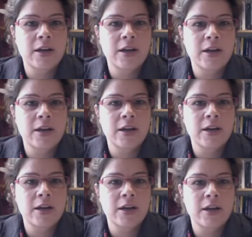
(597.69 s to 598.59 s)
Like if you think
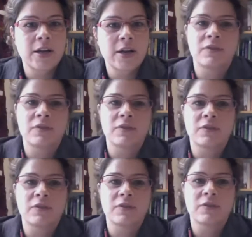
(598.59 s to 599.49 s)
of an airport, you
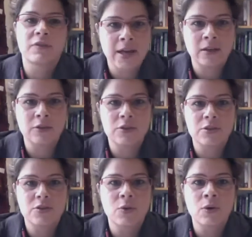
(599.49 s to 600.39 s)
think of, say, the baggage
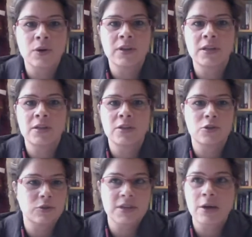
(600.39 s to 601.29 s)
handlers or
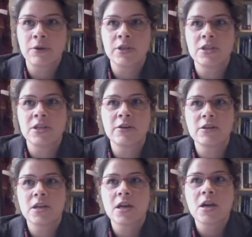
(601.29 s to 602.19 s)
the control tower
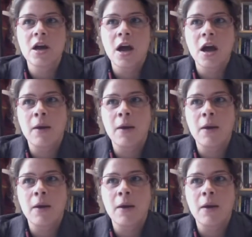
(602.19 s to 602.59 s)
engineers.